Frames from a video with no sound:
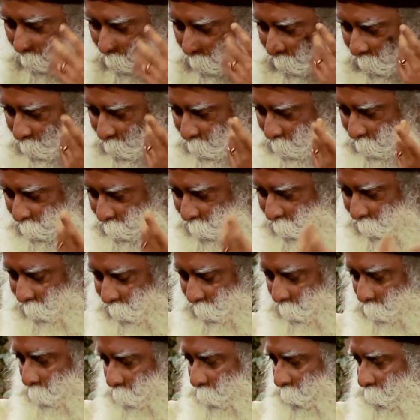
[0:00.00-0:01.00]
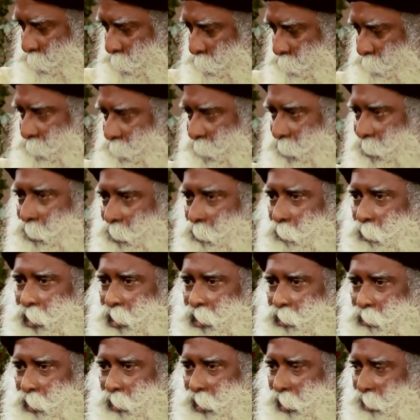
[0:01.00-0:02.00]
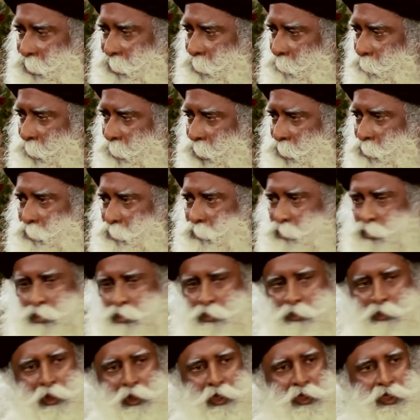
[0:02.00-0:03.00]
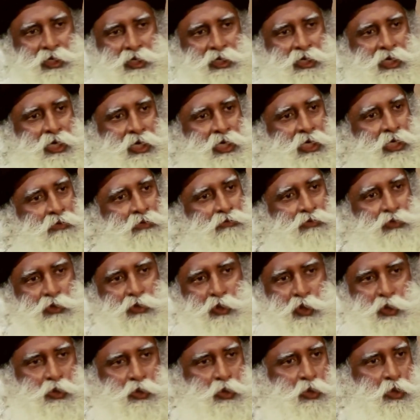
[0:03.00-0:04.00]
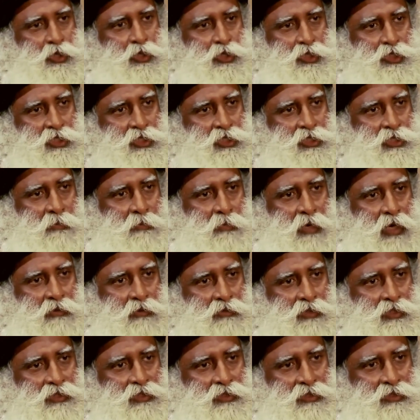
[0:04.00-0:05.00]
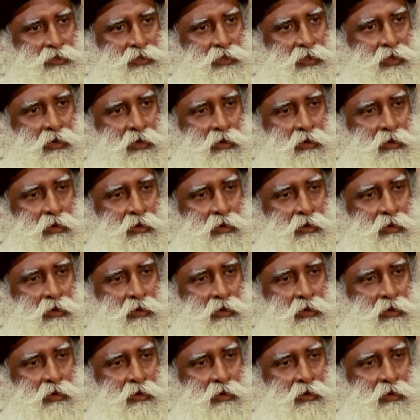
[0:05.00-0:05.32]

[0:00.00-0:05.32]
the way you think, the way you feel, the way you act, the way you move your body, if you're not conscious about it,